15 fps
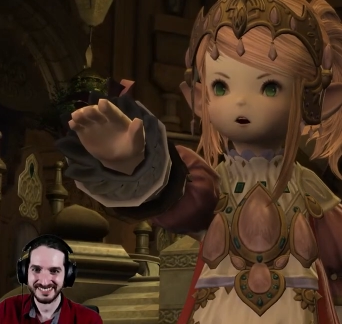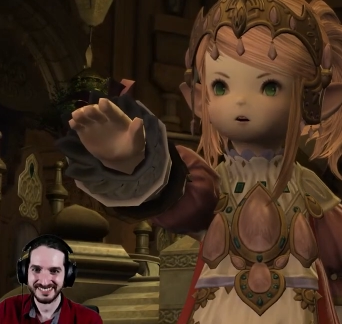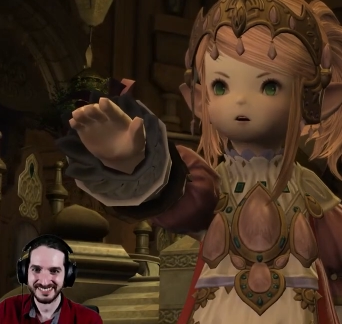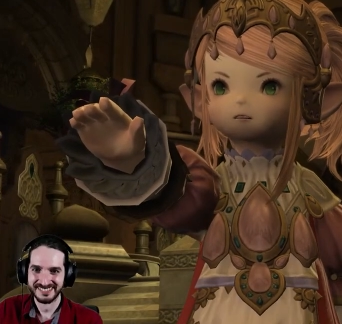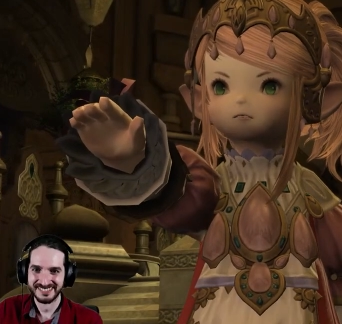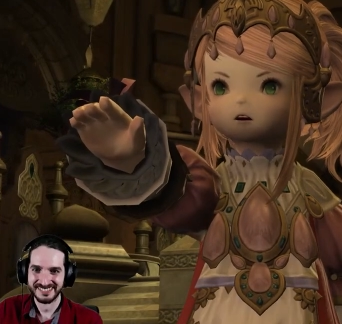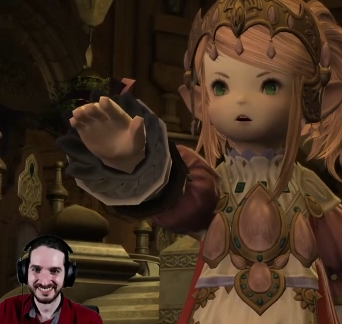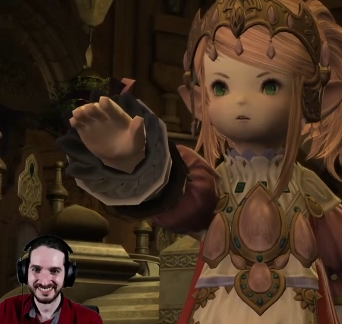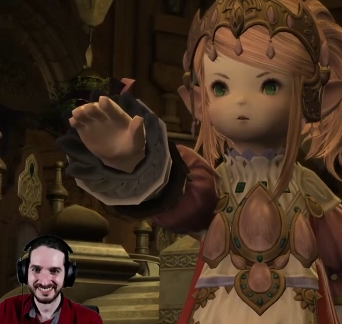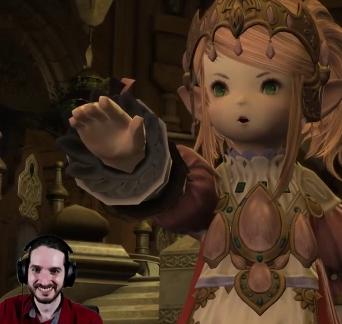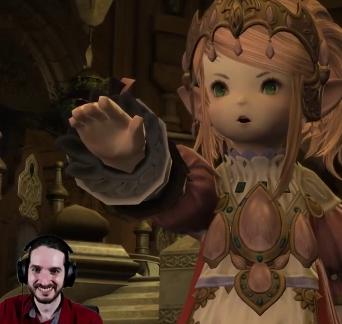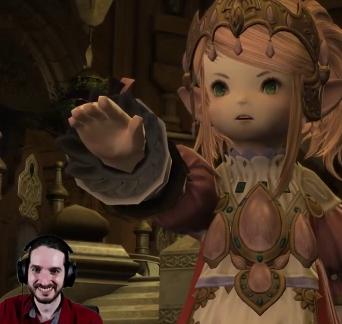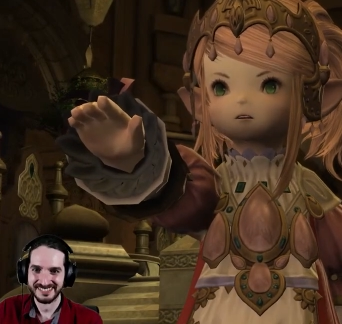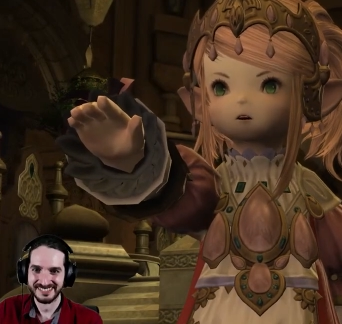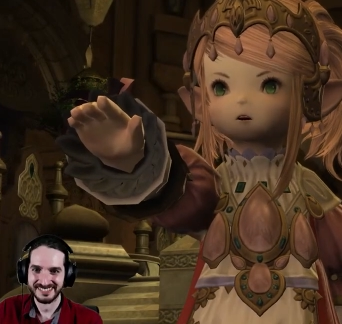Speaker 1: in the line
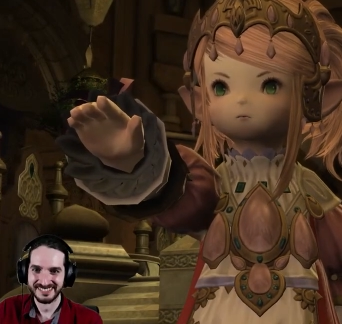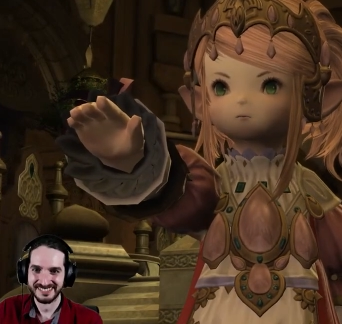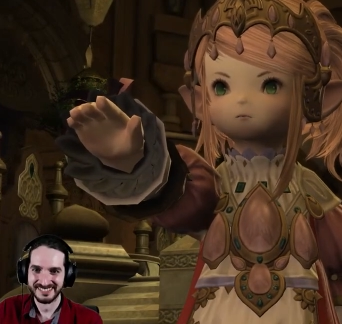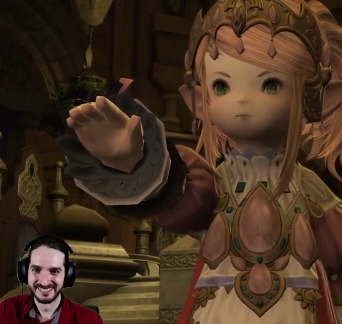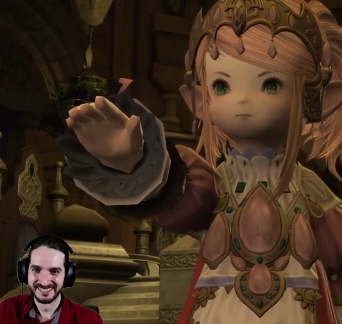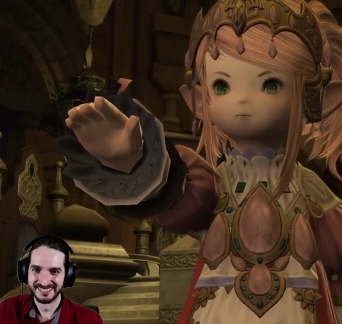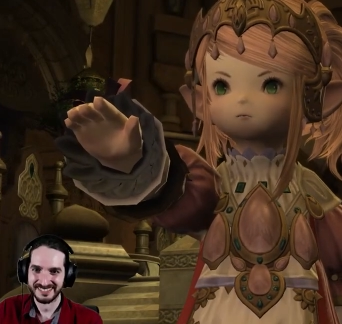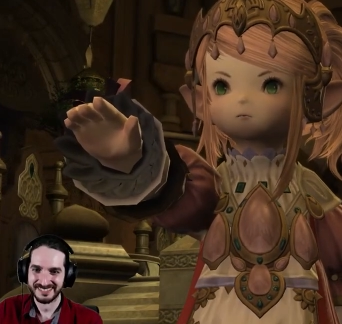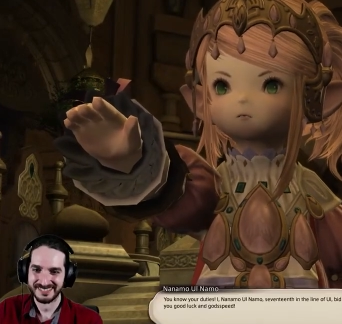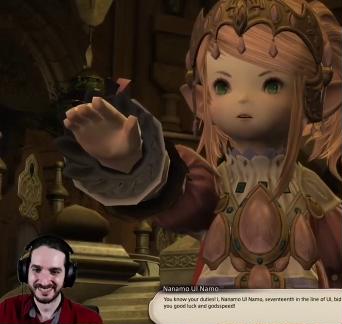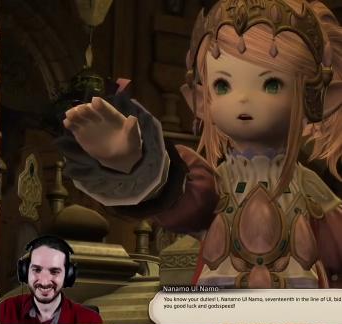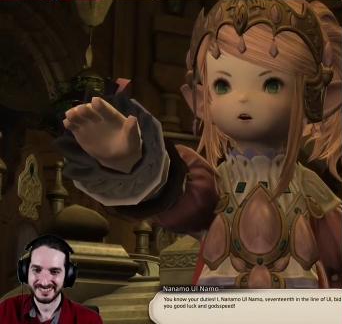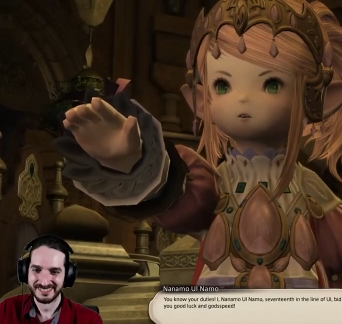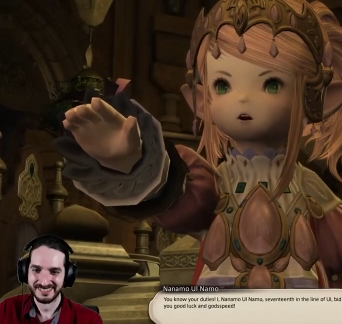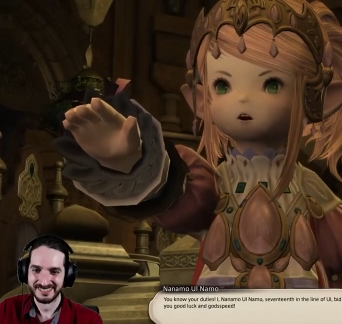of old,
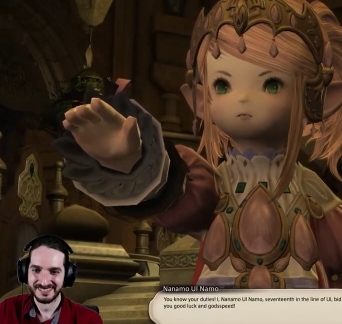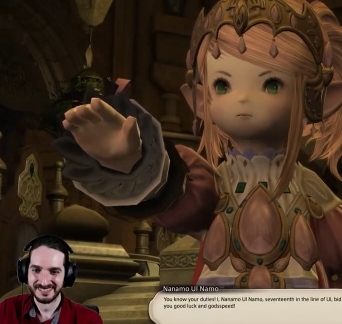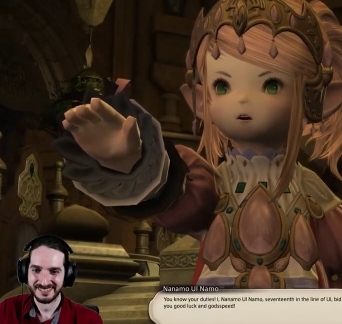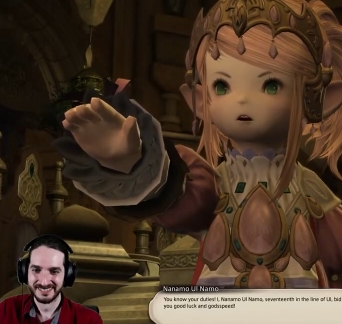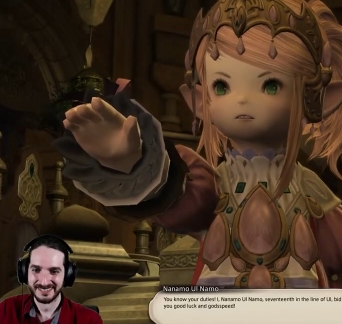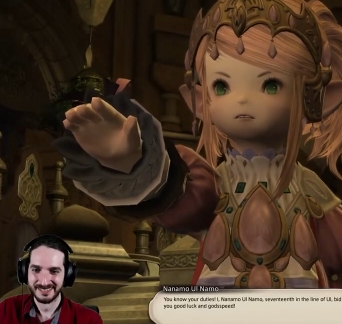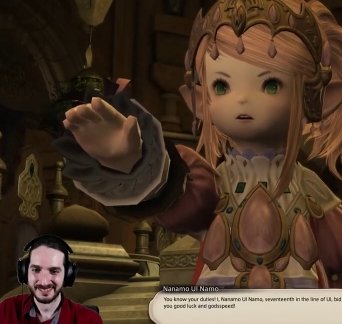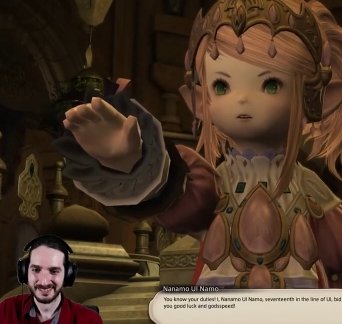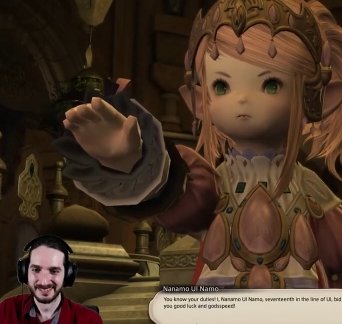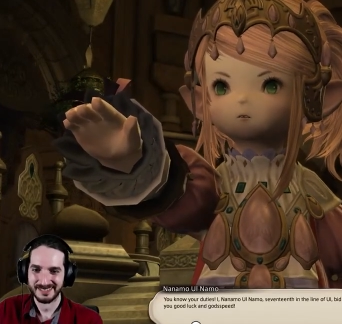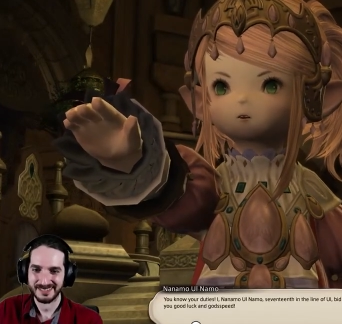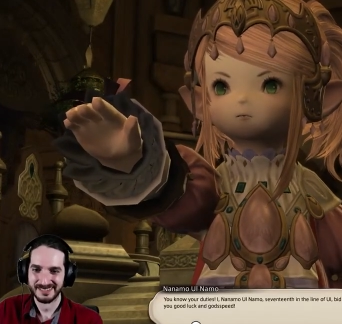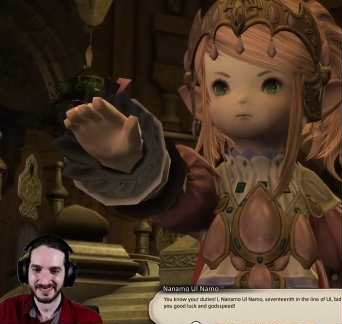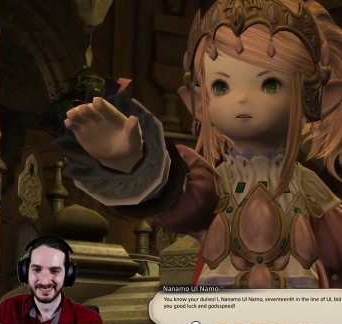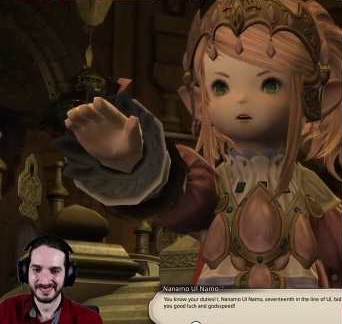bid you good
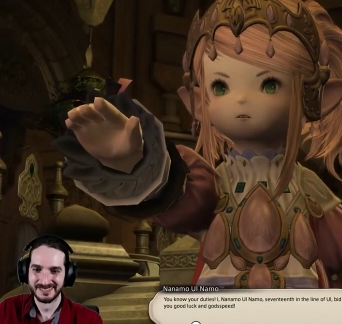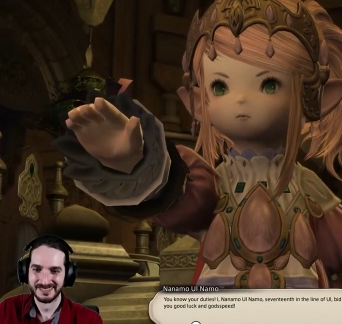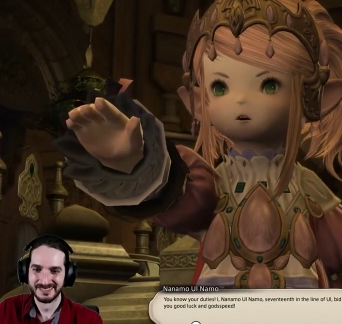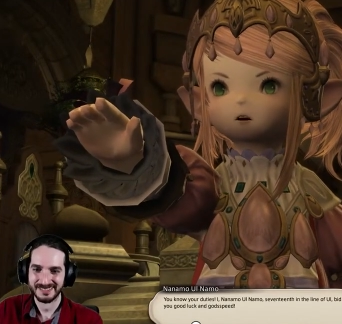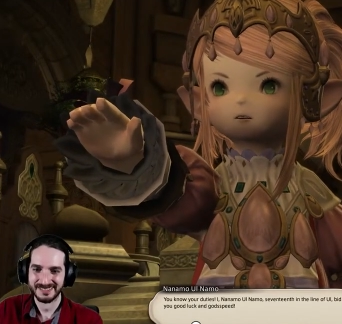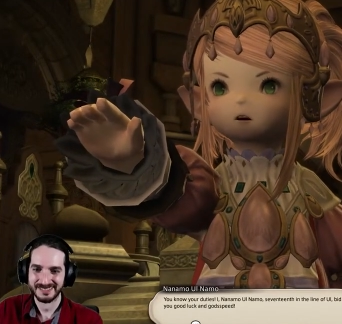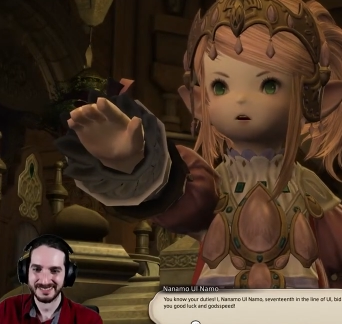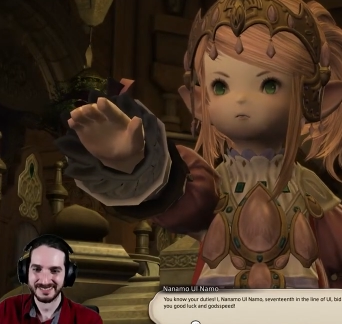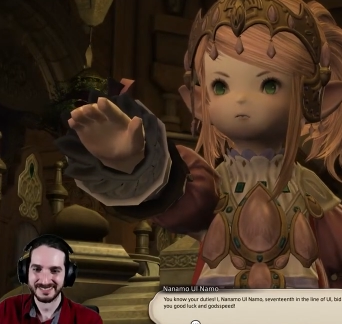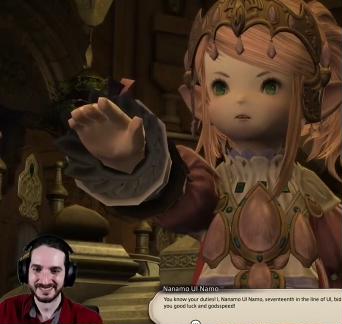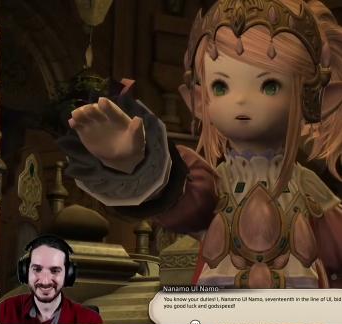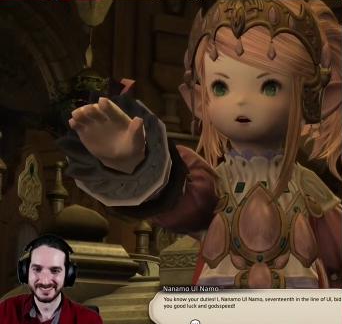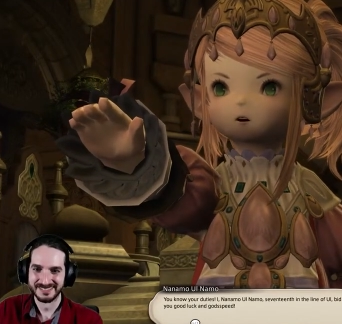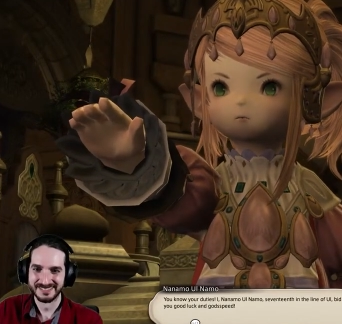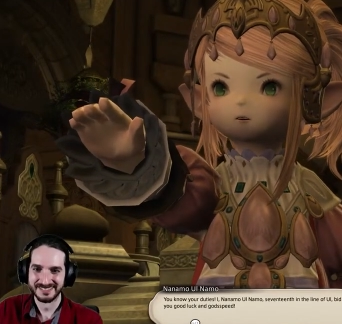luck and
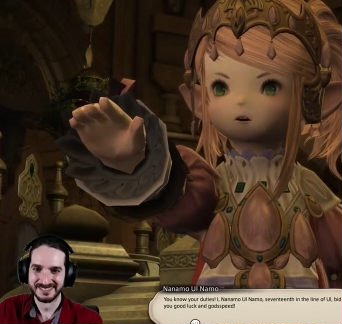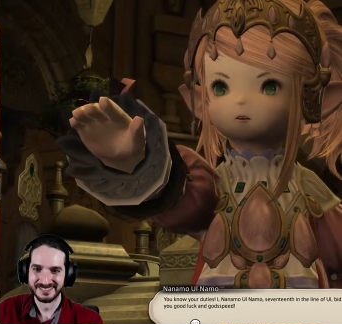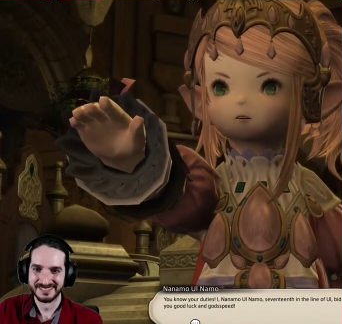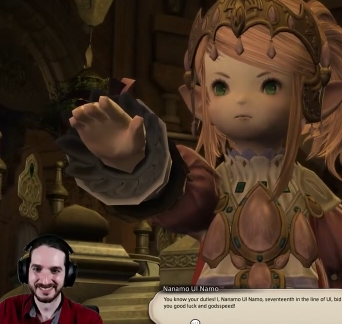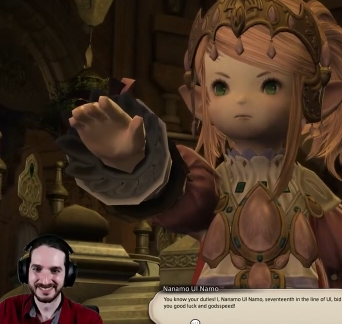godspeed.